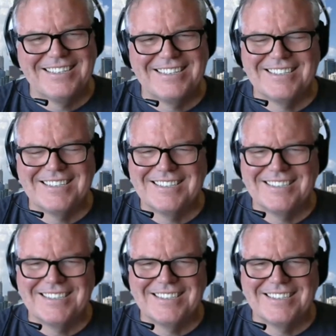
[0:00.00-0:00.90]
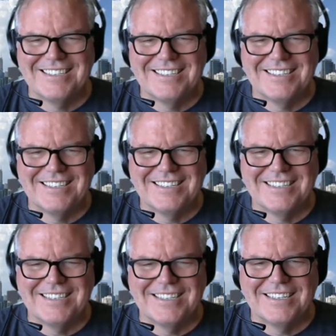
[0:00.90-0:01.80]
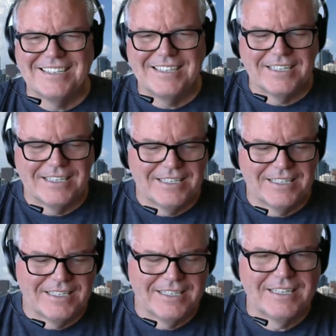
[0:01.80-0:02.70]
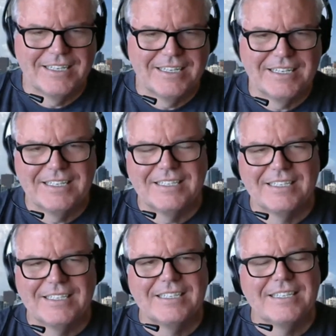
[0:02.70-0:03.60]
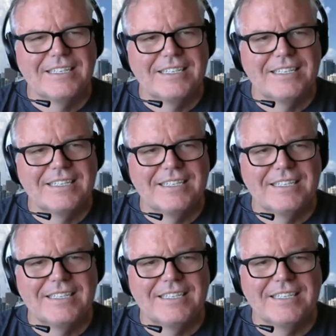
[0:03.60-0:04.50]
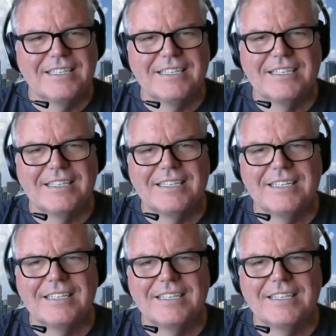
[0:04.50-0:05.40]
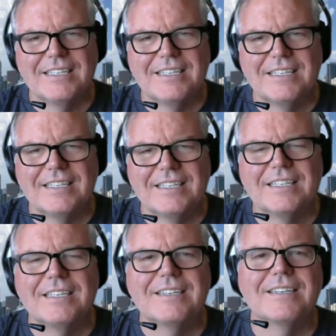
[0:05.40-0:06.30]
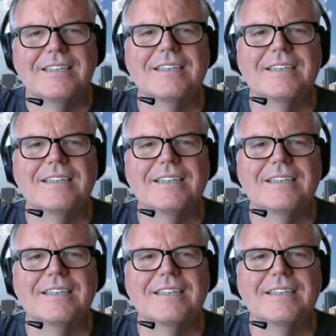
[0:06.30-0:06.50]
(not speaking)